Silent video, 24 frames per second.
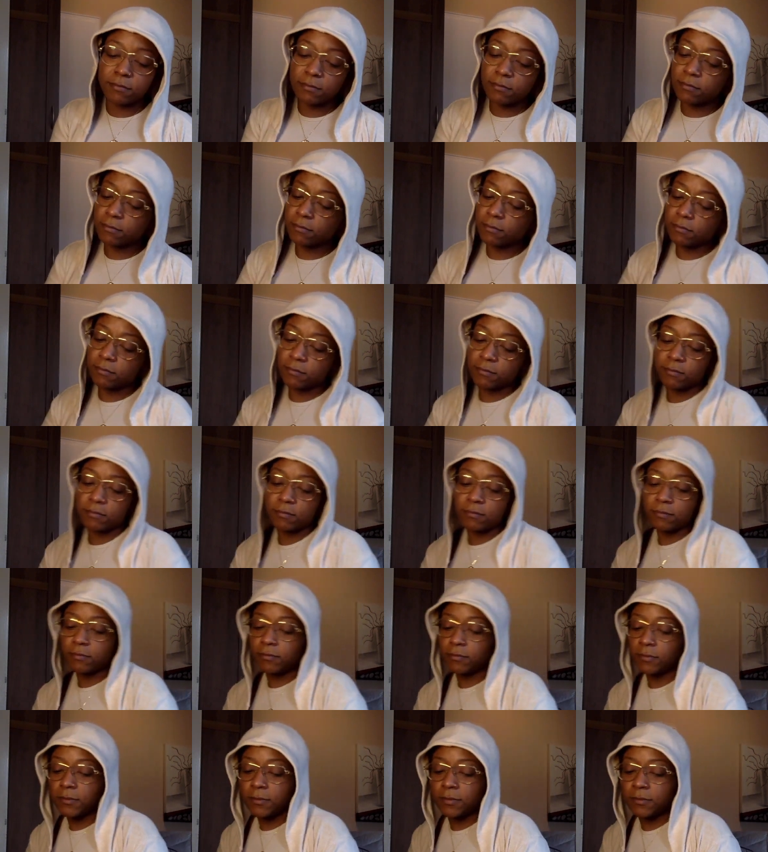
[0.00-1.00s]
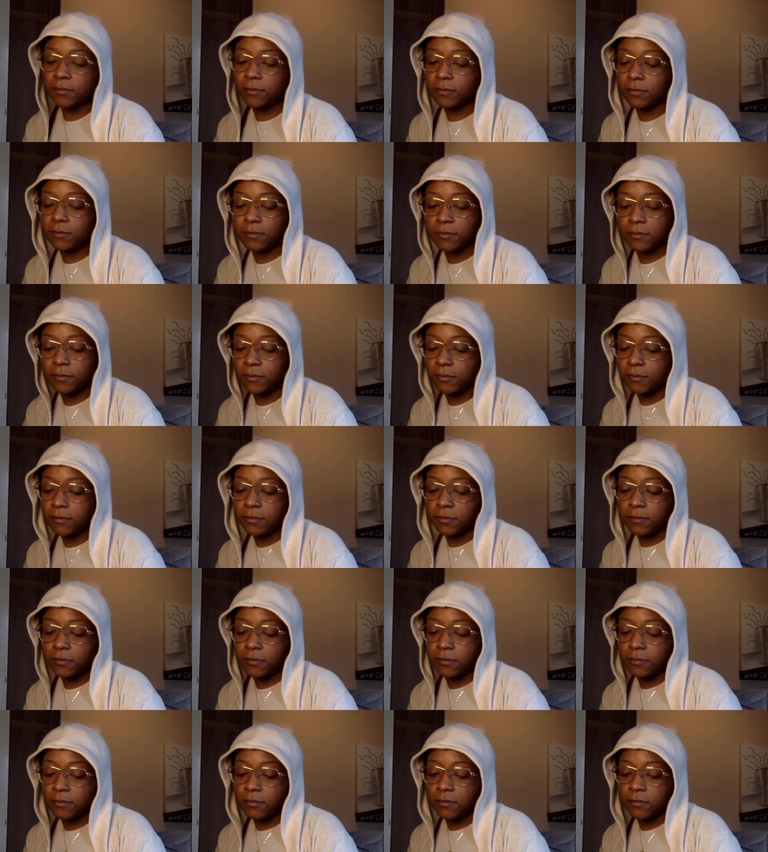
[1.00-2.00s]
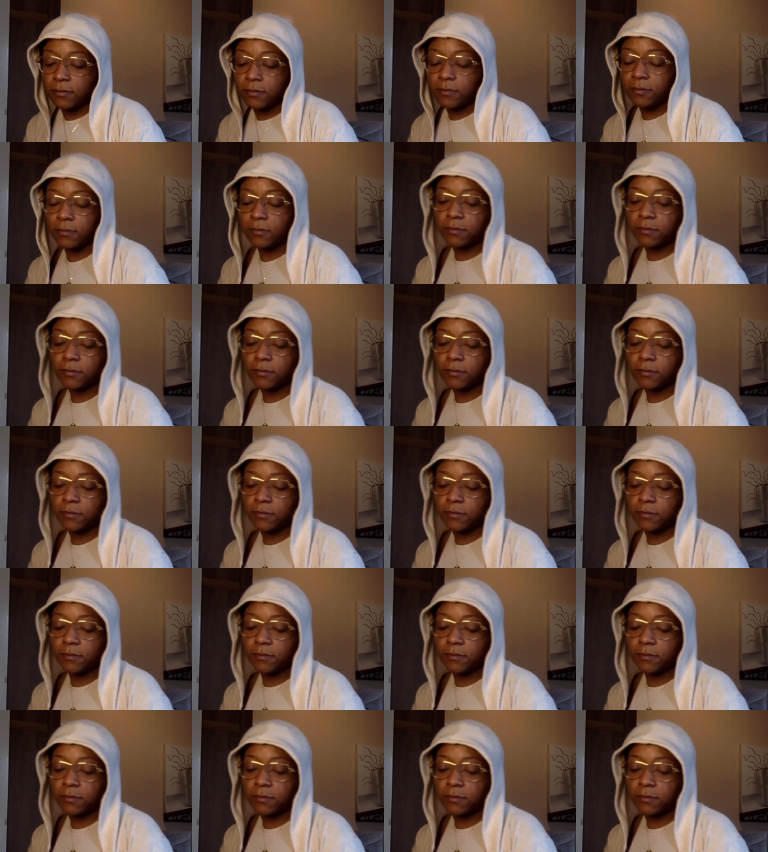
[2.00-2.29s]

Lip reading: Nothing is said.